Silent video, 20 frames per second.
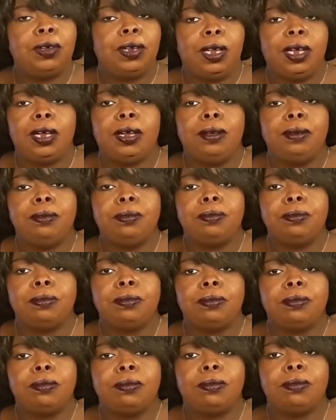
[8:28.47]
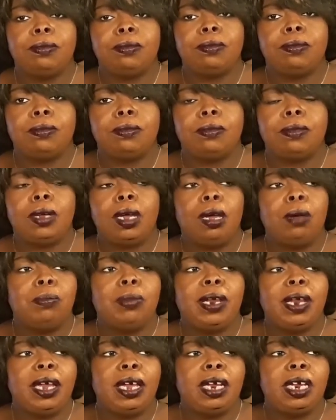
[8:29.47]
Yeah.
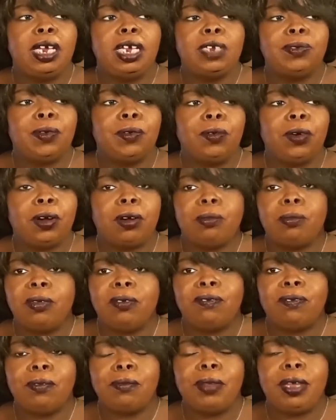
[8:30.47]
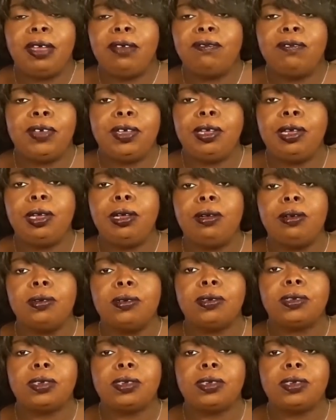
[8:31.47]
But Hannah, he's been working for me for years.